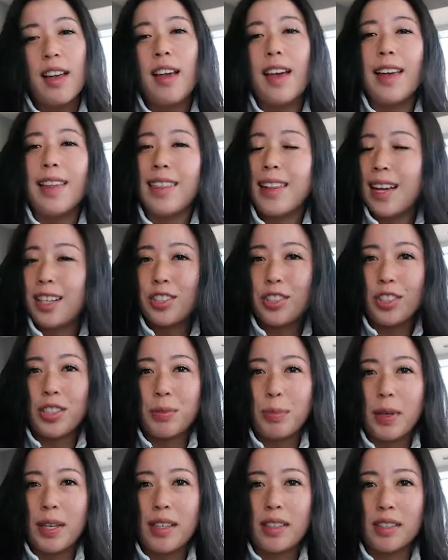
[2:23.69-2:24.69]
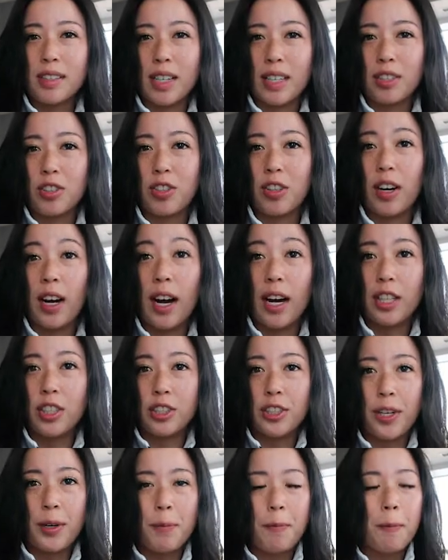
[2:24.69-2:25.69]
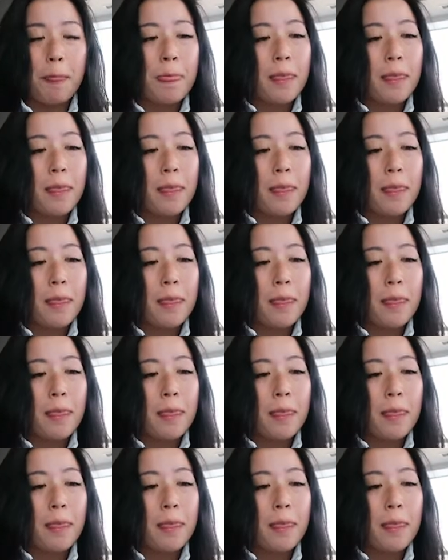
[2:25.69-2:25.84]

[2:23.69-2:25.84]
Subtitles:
and that's just because that's her eye shape.